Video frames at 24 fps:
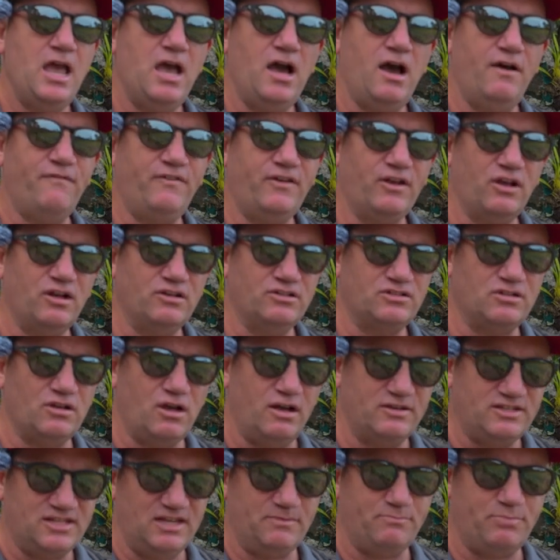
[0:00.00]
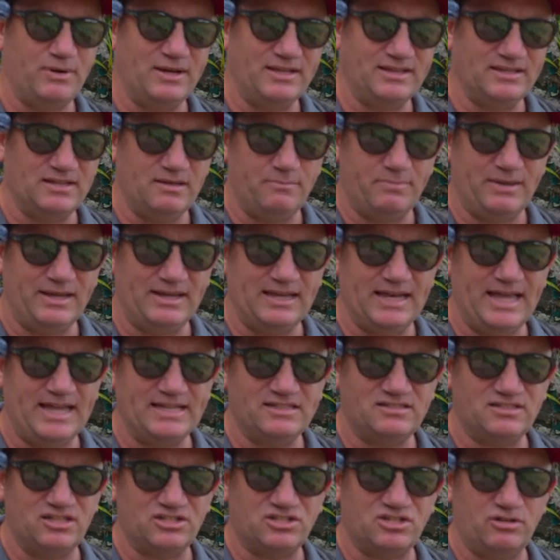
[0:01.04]
I think I did bring the big
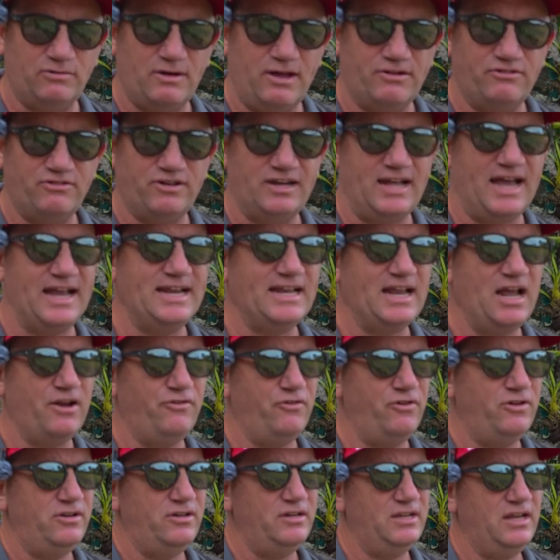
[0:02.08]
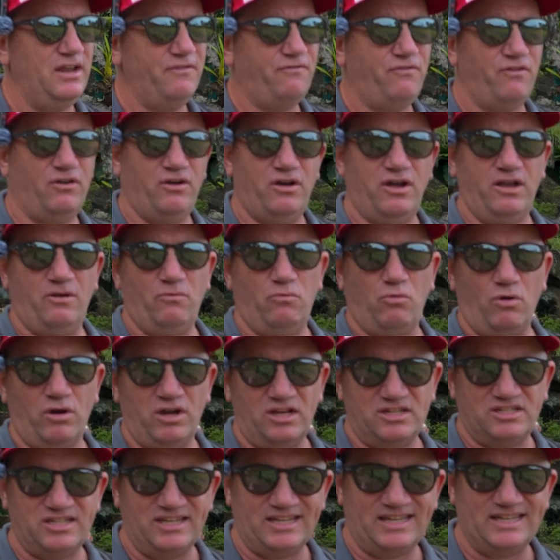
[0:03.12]
lens, the 200-800, if I
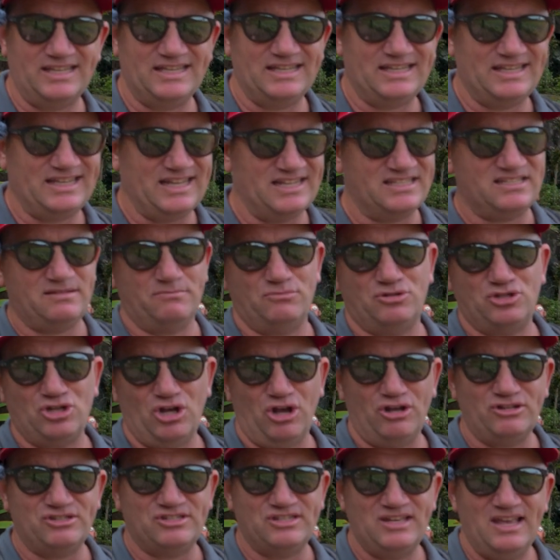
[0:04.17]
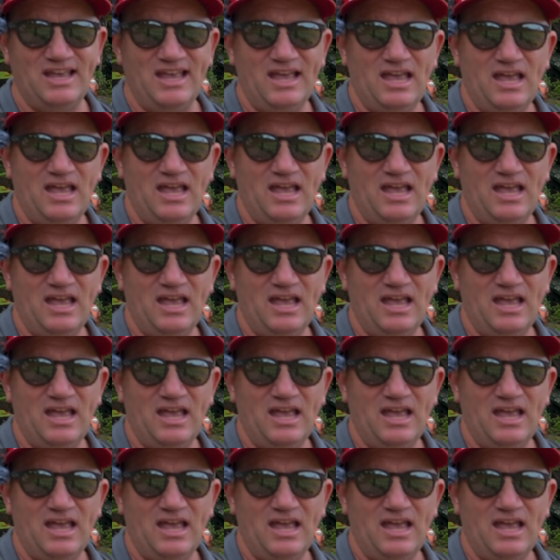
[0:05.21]
wanted to get some shots,